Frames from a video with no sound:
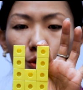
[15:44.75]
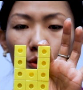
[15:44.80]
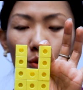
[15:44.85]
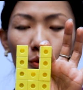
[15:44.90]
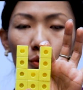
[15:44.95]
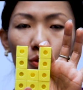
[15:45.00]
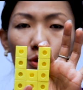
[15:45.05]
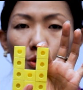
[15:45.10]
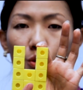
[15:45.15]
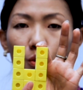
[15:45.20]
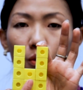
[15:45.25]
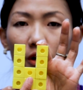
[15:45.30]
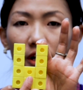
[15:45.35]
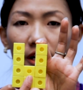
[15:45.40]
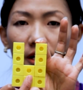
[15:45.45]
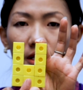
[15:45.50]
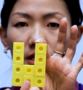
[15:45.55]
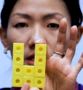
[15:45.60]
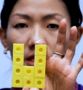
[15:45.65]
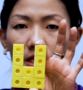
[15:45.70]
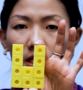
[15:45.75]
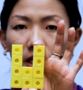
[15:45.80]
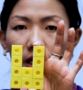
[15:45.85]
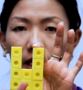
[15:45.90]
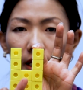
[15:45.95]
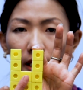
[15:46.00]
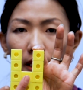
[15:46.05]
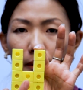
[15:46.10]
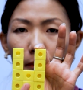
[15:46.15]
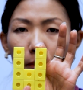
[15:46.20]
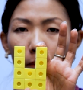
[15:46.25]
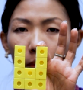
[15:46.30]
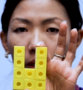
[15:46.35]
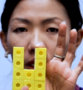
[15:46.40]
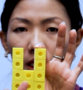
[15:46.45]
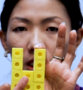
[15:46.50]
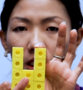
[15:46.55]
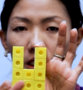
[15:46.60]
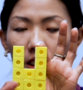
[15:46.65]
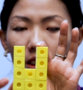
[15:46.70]
2 squares in the
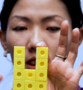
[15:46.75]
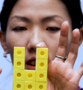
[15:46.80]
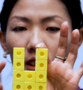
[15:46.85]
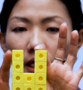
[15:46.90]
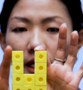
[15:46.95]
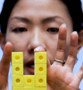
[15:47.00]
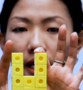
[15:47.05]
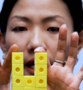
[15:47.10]
middle,